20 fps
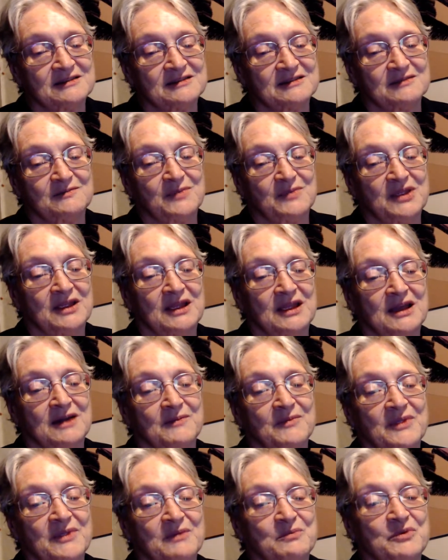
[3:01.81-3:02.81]
to
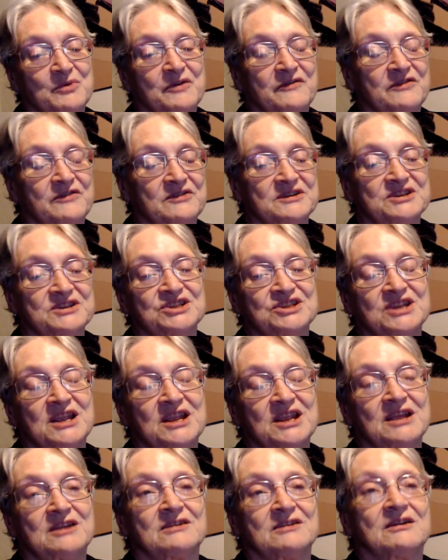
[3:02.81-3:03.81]
become the mover and
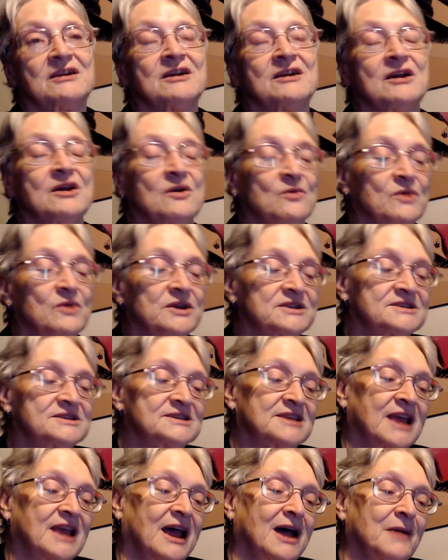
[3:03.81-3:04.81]
shaker.
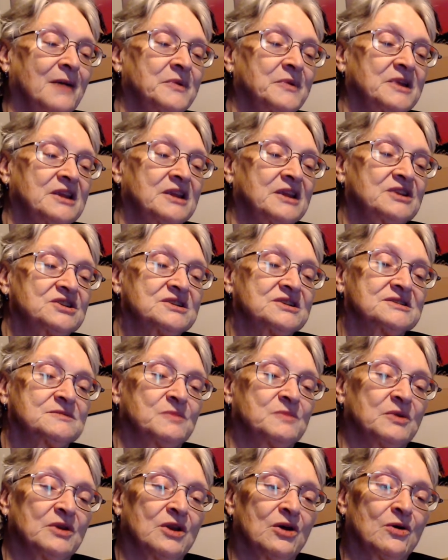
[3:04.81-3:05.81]
What's happening just
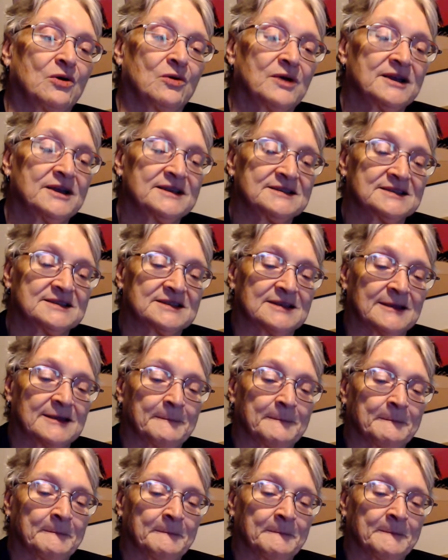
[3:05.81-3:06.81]
below us?
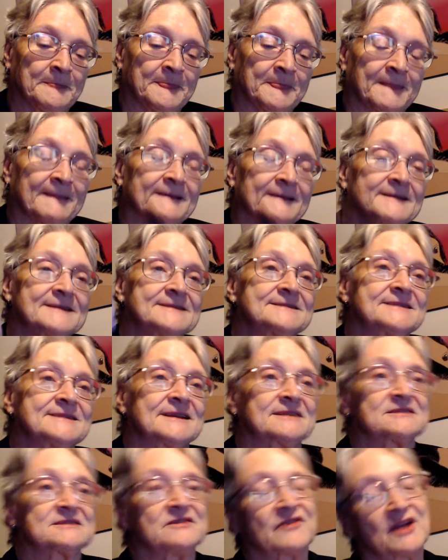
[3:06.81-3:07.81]
The
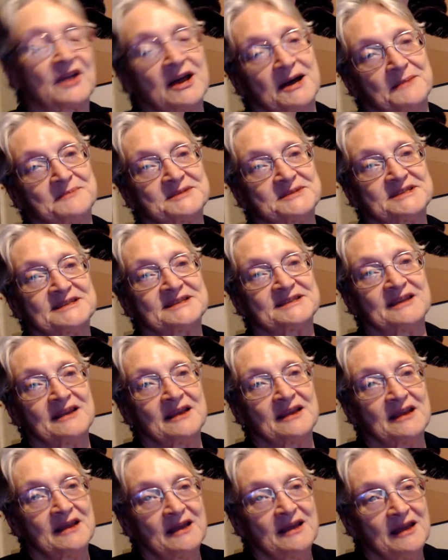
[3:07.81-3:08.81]
Six of Cups.
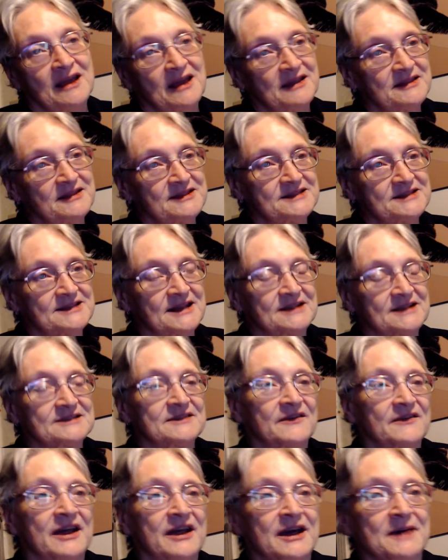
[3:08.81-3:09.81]
And the Six
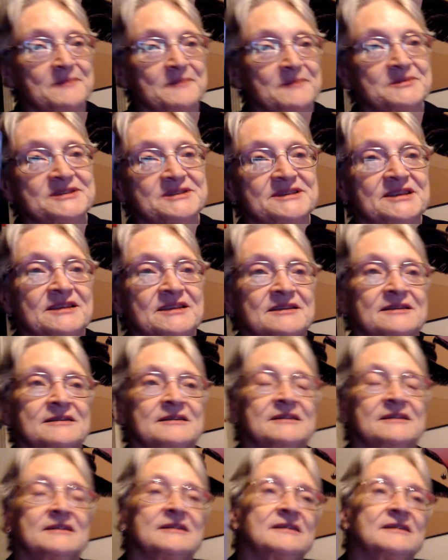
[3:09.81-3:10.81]
of Cups
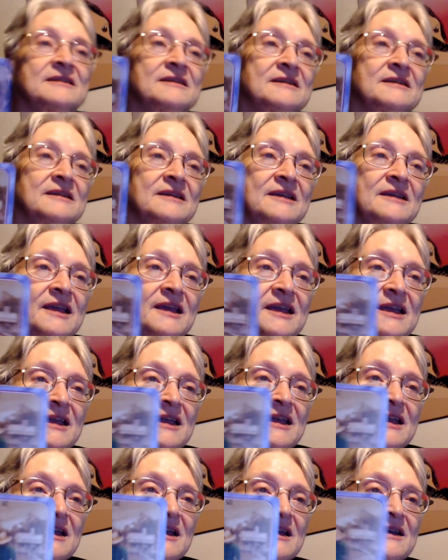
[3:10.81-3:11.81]

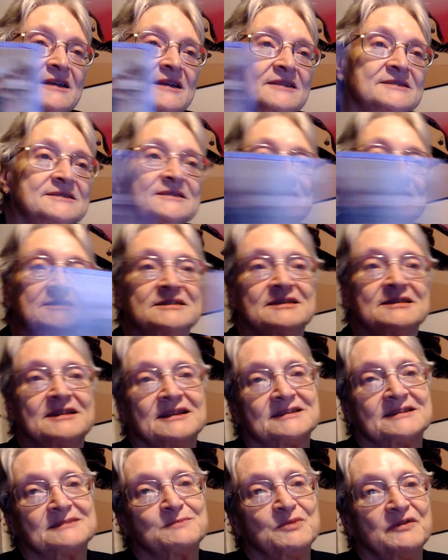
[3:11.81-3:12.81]
is,
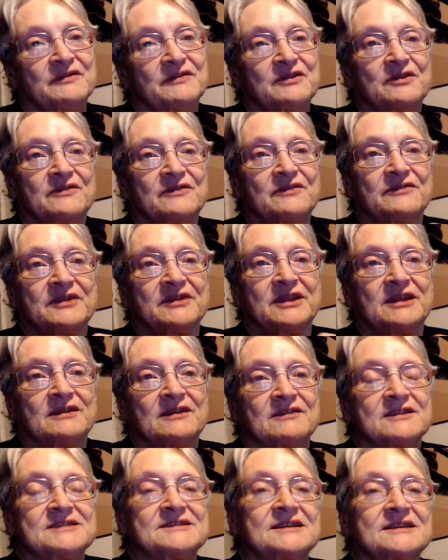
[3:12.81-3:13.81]
let's move it over here.
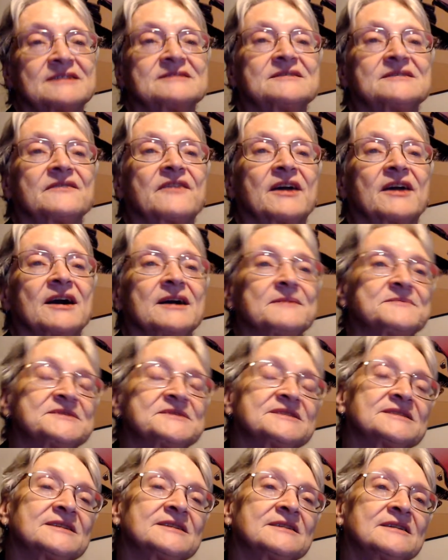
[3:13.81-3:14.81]
The Six of
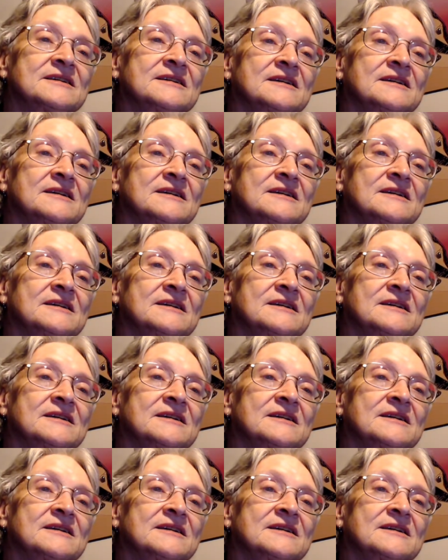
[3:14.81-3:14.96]
Cups